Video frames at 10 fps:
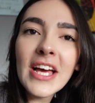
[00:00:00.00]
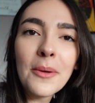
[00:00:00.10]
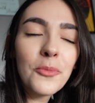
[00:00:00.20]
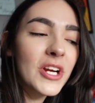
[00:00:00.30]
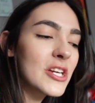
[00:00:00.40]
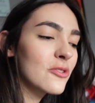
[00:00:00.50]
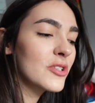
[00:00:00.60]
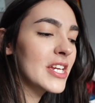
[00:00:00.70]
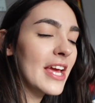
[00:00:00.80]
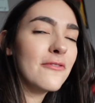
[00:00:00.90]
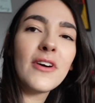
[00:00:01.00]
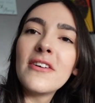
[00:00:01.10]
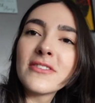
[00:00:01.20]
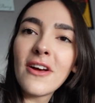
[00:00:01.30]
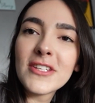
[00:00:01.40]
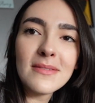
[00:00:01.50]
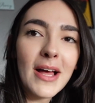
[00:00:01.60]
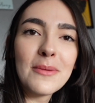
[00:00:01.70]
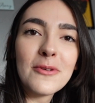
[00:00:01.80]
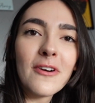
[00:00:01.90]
and I'm pretty sure she gave five stars to Malibu